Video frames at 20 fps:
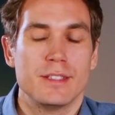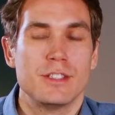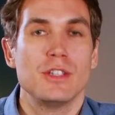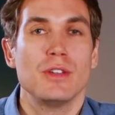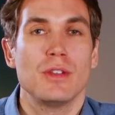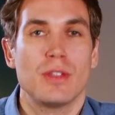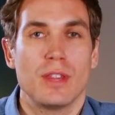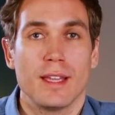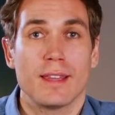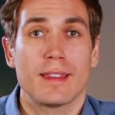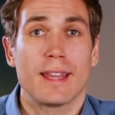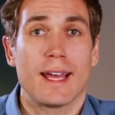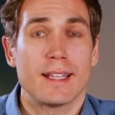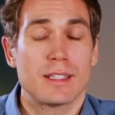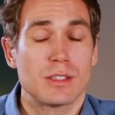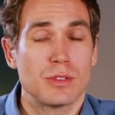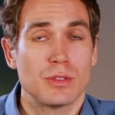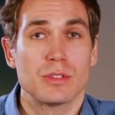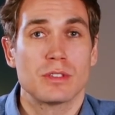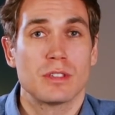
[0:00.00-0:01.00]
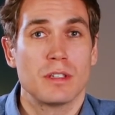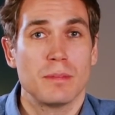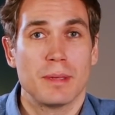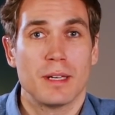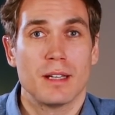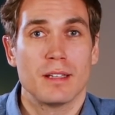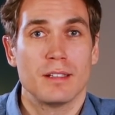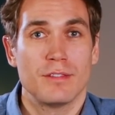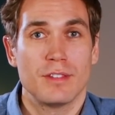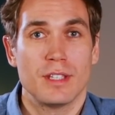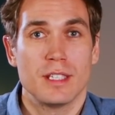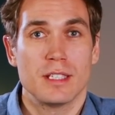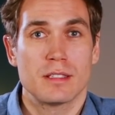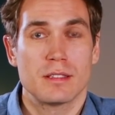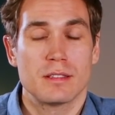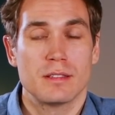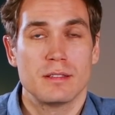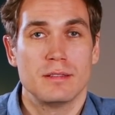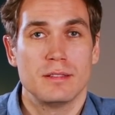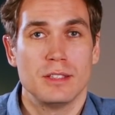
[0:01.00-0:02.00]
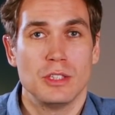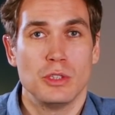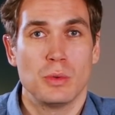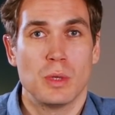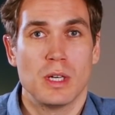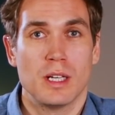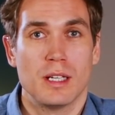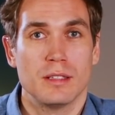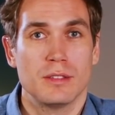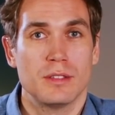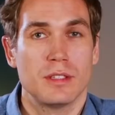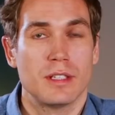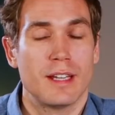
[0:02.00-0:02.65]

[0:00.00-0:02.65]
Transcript: Do you think that's also part of this new world,